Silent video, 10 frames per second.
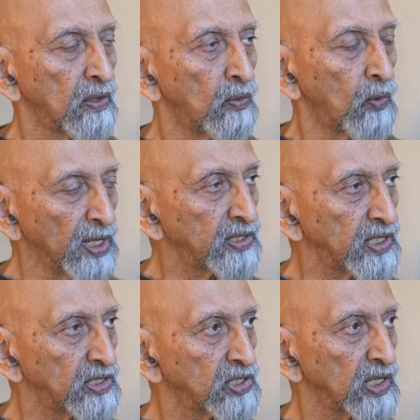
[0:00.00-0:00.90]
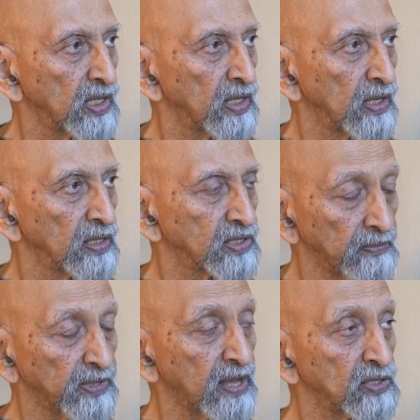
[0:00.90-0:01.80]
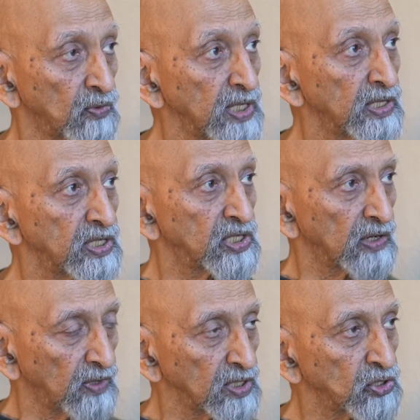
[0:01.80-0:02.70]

one teacher, sometimes one teacher, one